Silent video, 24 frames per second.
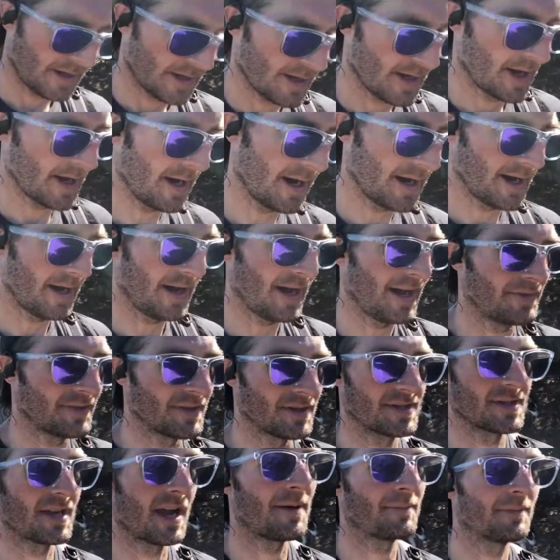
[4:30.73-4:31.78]
at this
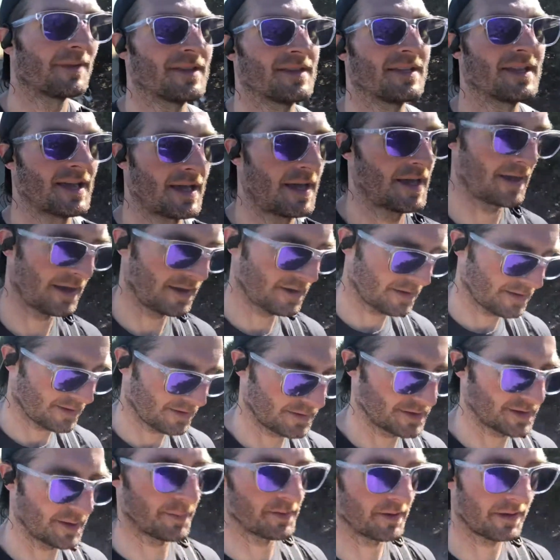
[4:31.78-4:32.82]
time of the day.
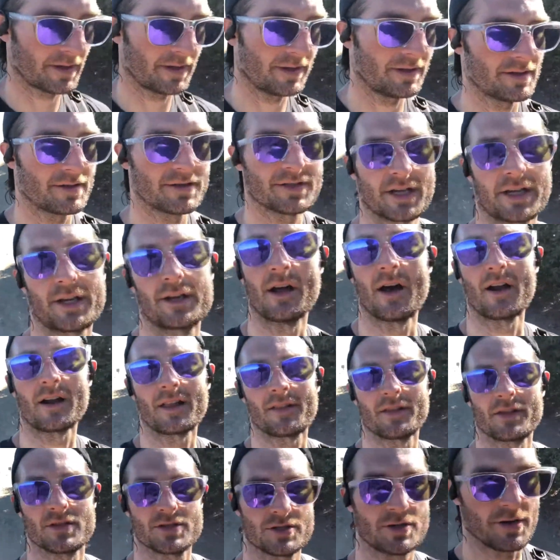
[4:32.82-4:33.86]
Typically there's like none on
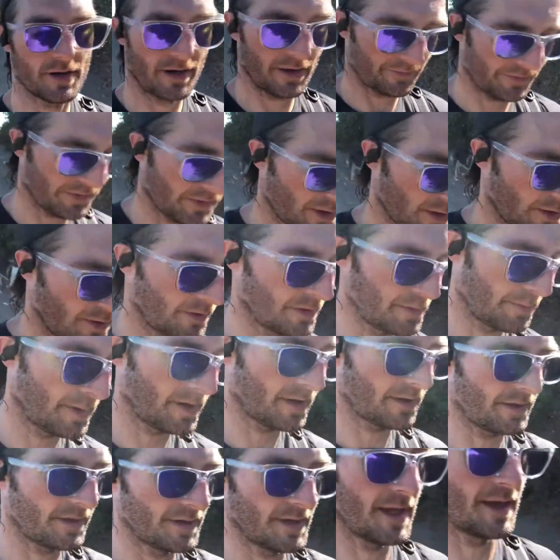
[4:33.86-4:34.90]
this trail if you go in the
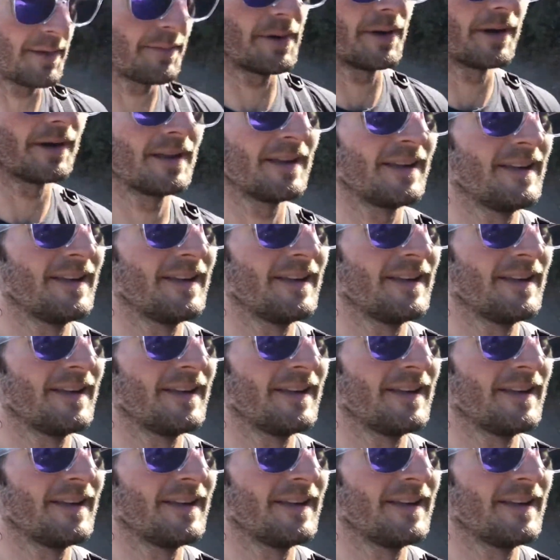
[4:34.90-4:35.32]
middle of the day, but